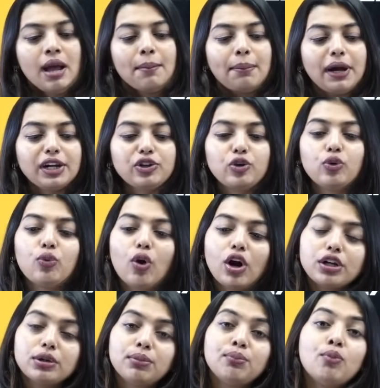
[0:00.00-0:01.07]
But you
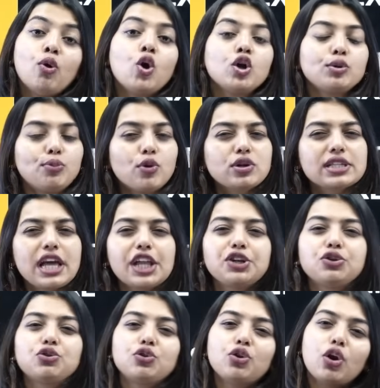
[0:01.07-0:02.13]
want more books and you
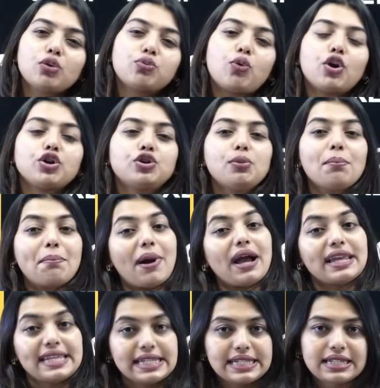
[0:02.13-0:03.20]
do not want to buy
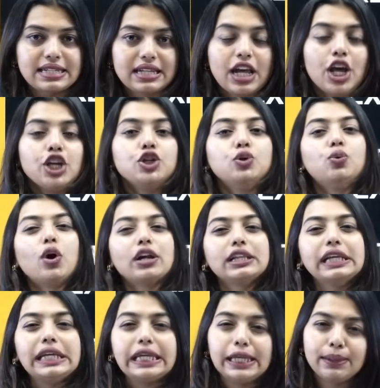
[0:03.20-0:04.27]
it. You want
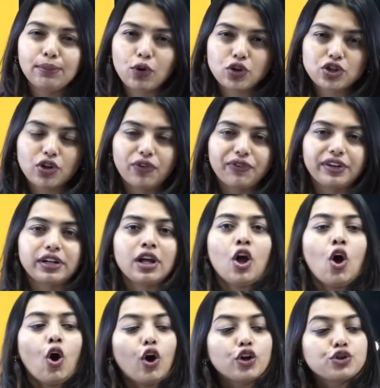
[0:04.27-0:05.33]
the e-books of it,
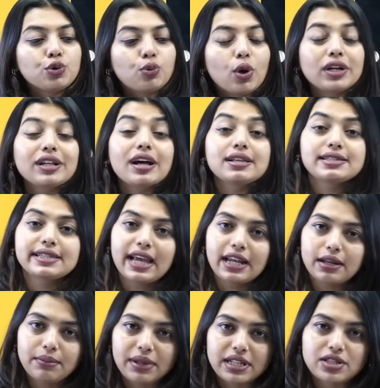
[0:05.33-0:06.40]
or you want
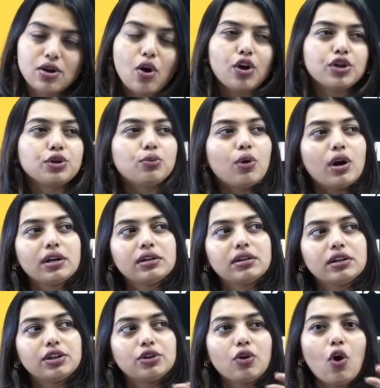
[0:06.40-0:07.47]
assignments, or you want,
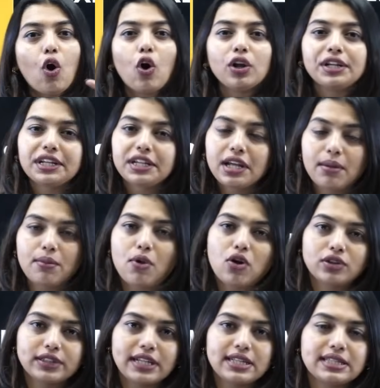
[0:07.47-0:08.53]
you know, All India
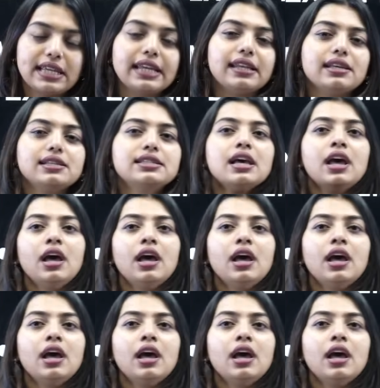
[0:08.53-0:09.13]
mock test series.